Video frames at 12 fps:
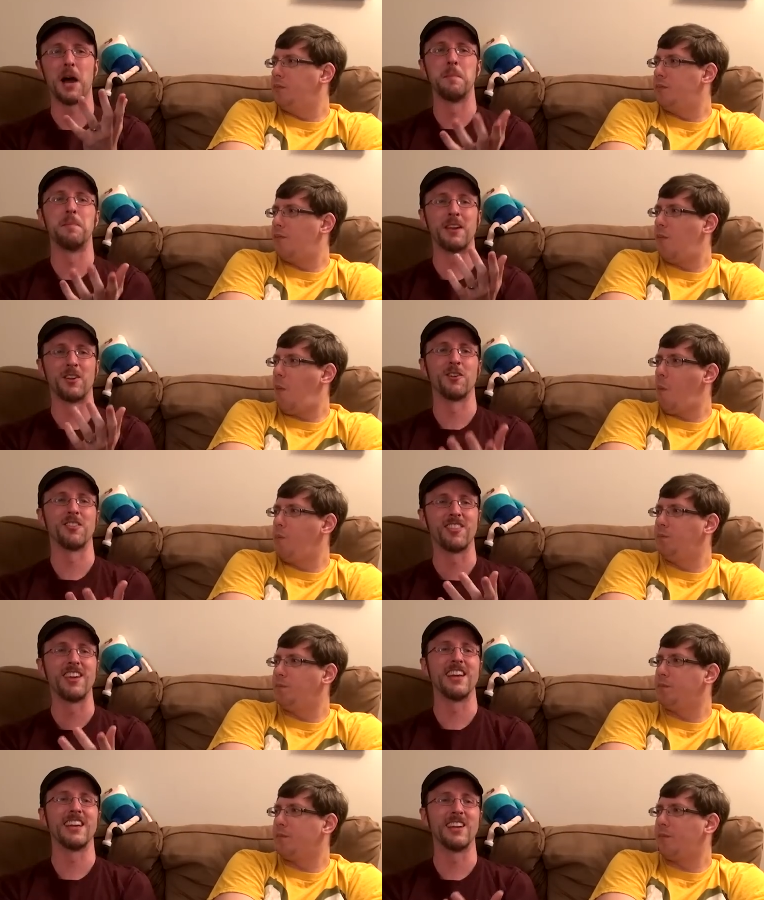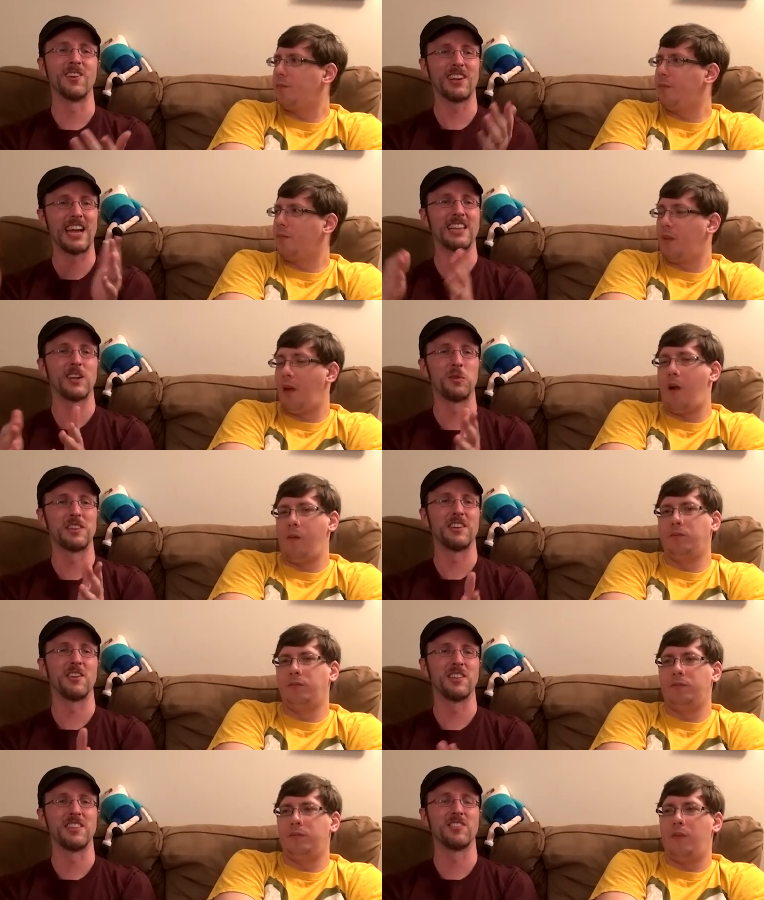Speaker 1: a bigger thing, you know, kind of like what they
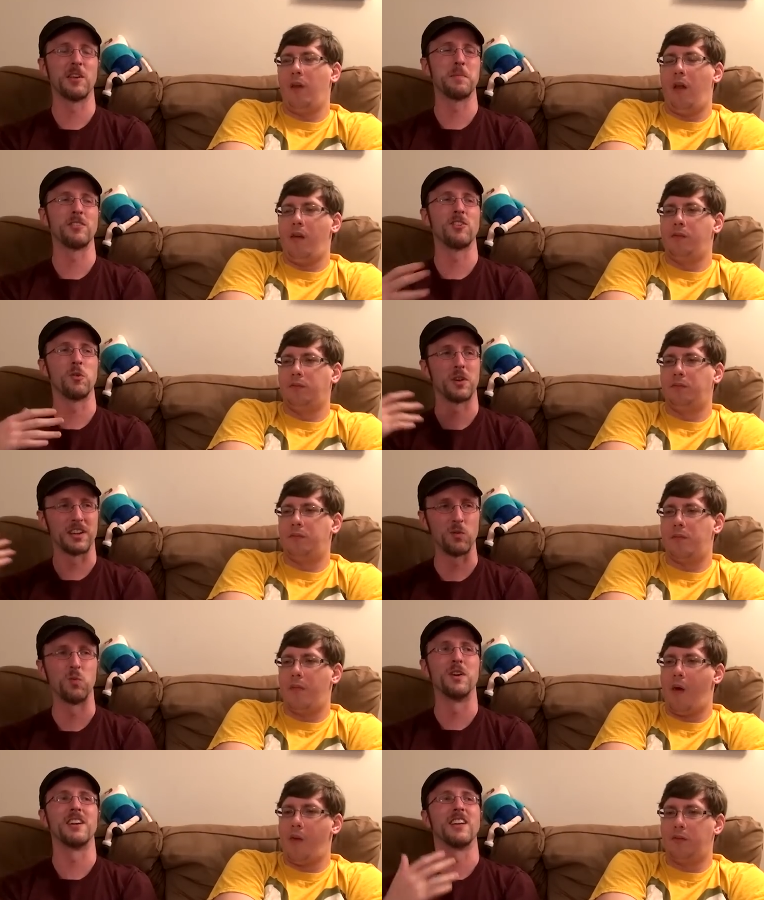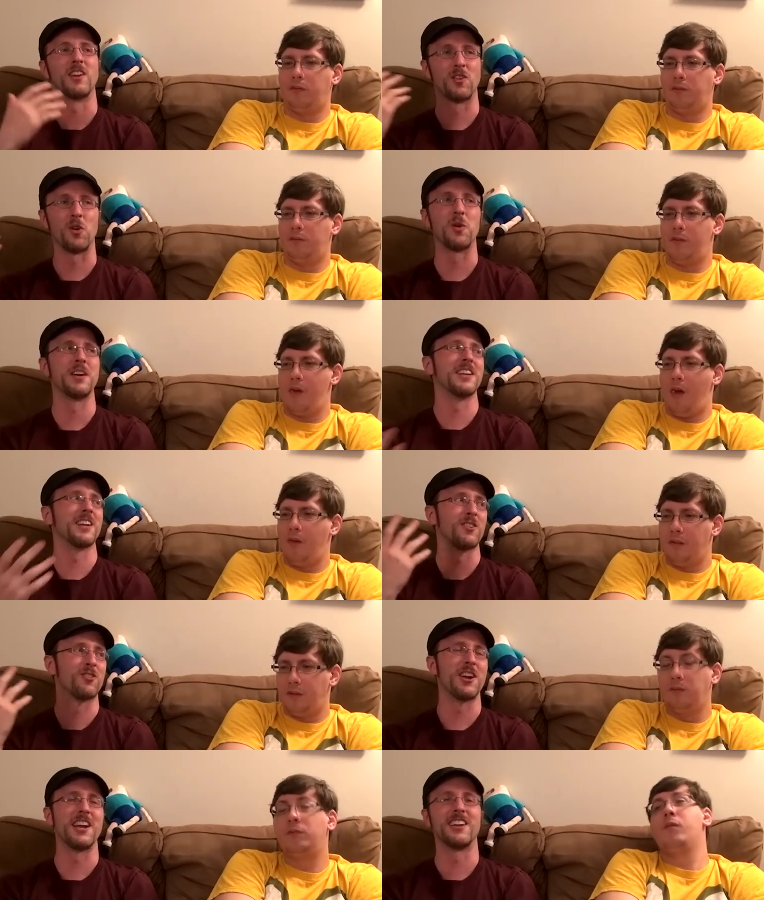did in this episode where he would get annoying and
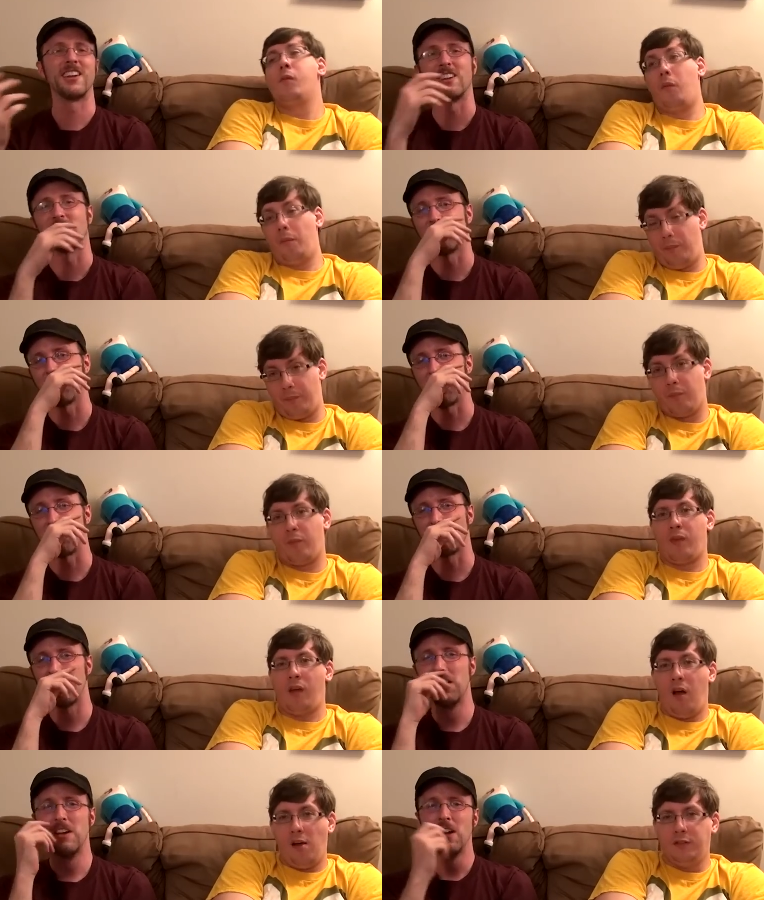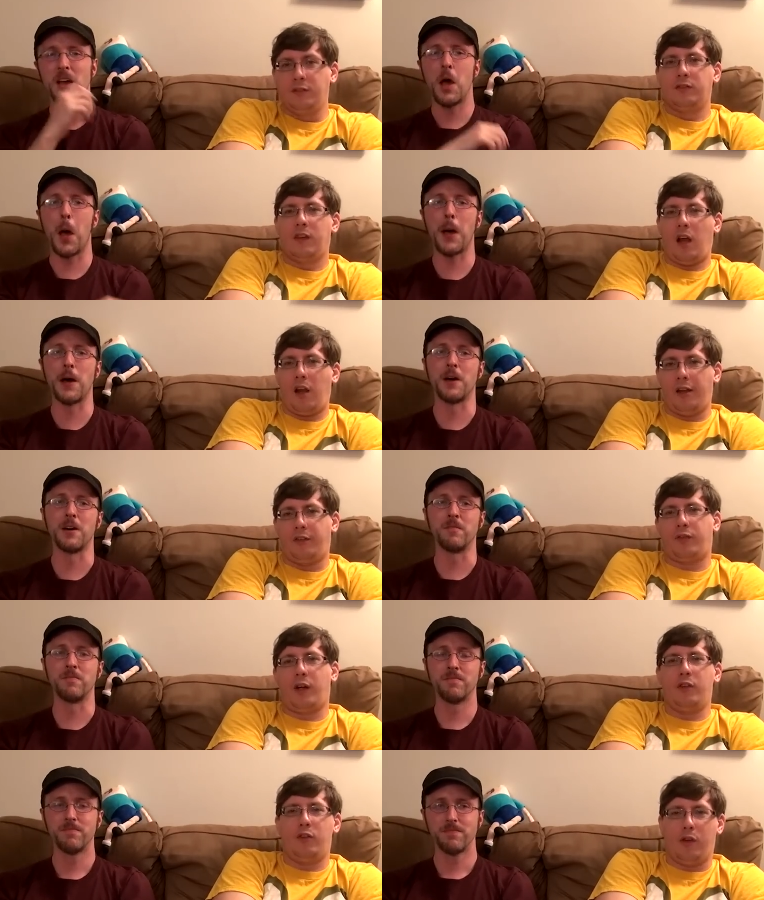grating and stuff. Kind of um, like
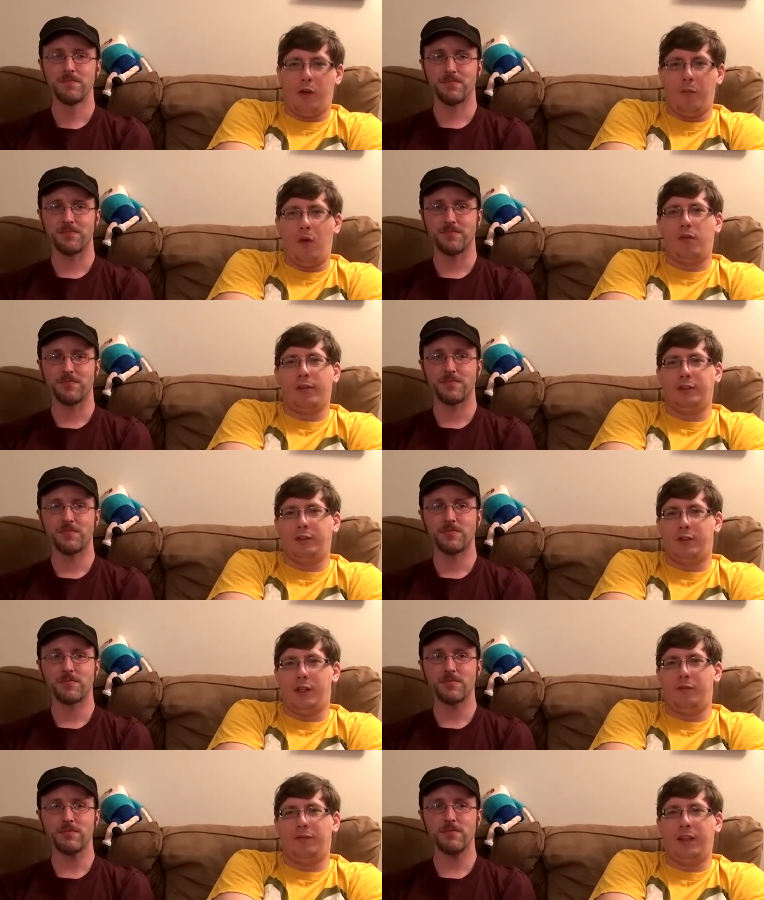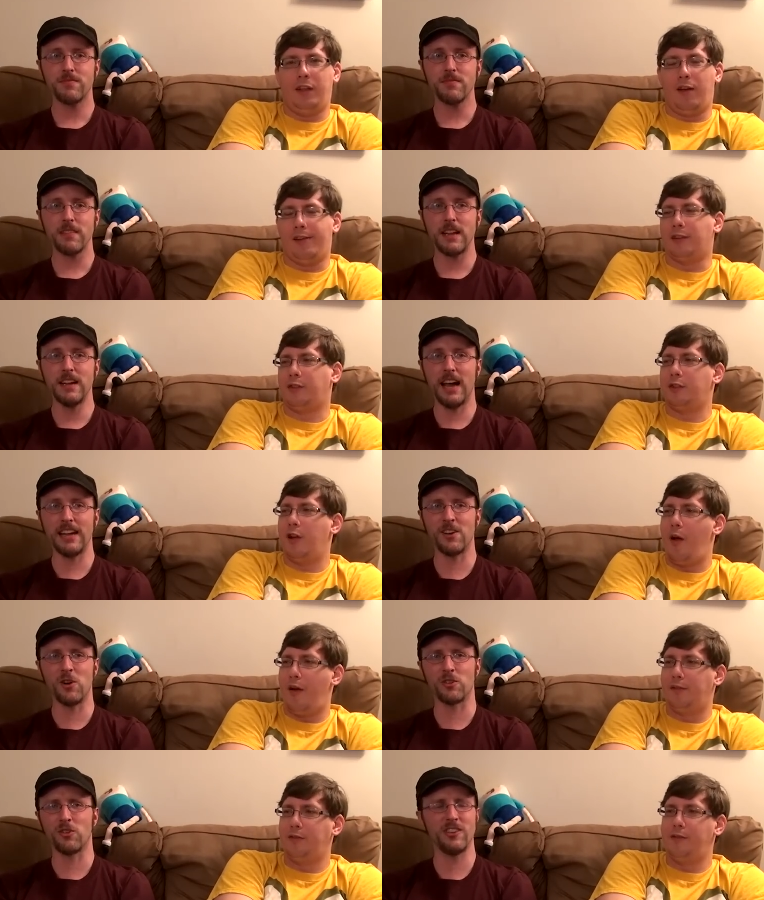friends who
Speaker 2: come over and do damn vlogs.
Speaker 1: I
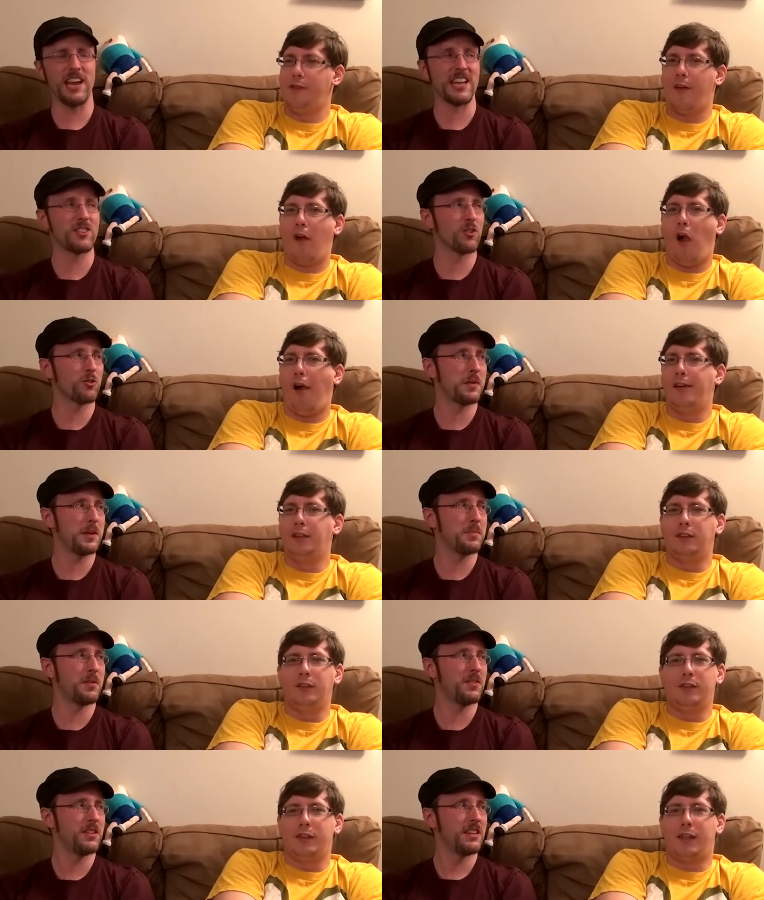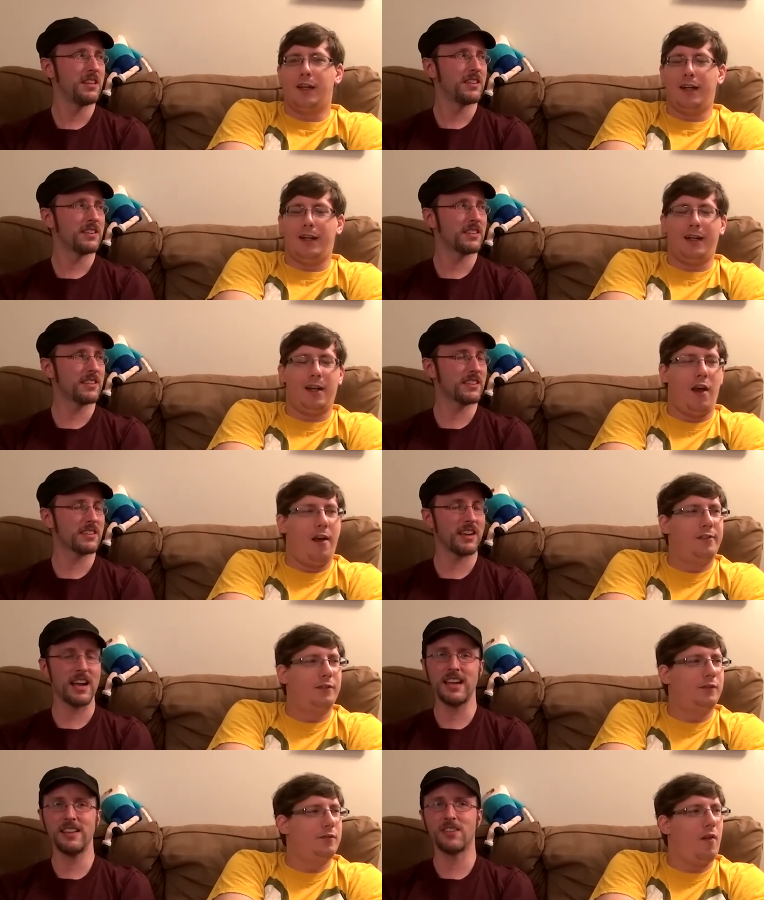know. Don't you hate those people? God.
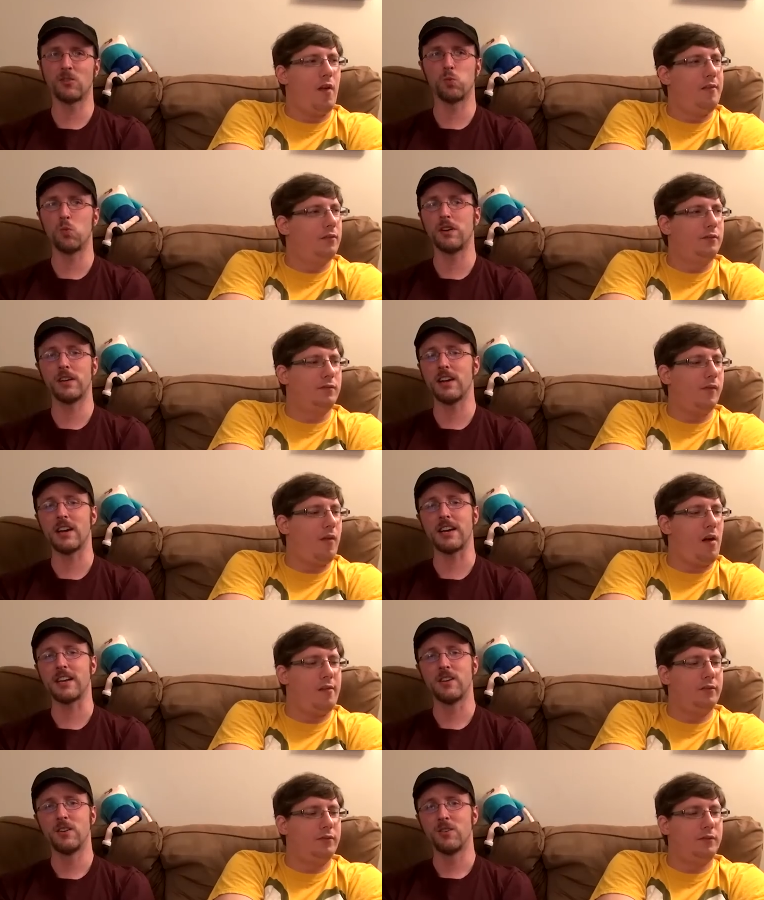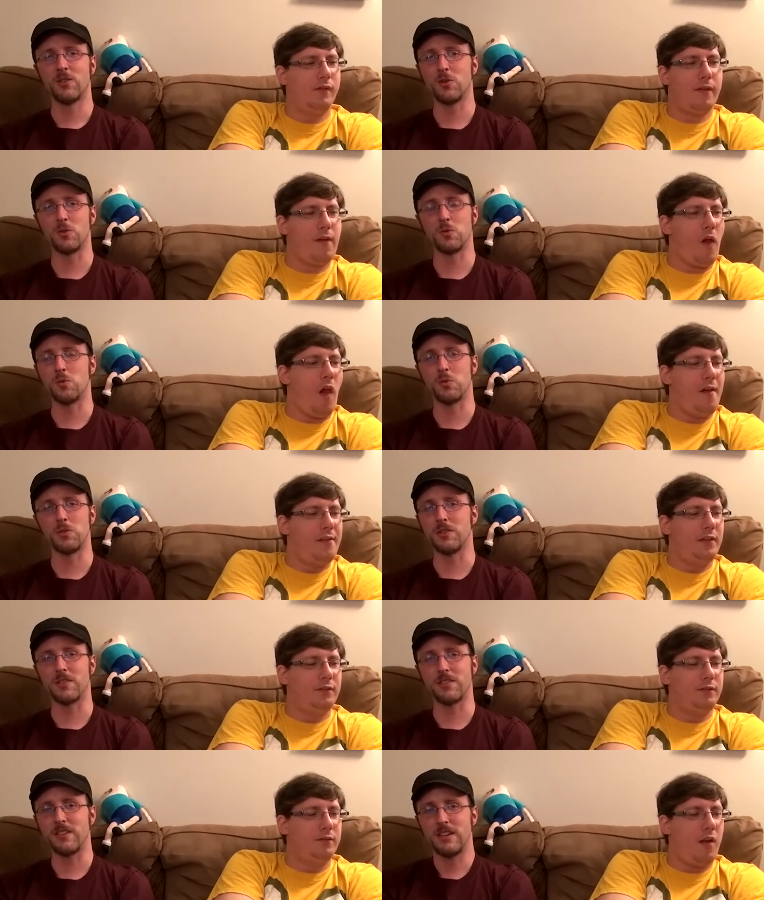I had this one guy who would